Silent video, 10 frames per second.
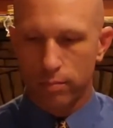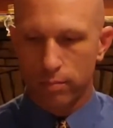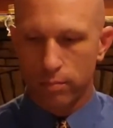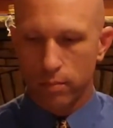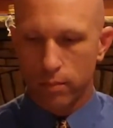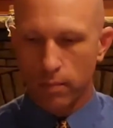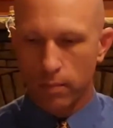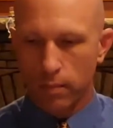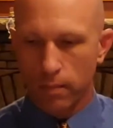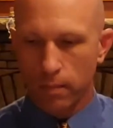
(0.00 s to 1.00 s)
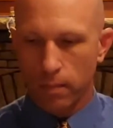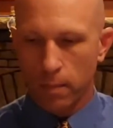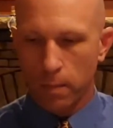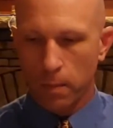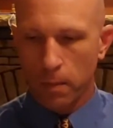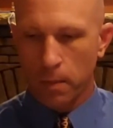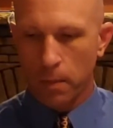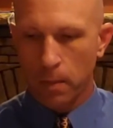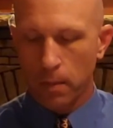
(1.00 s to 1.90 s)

(no one is talking)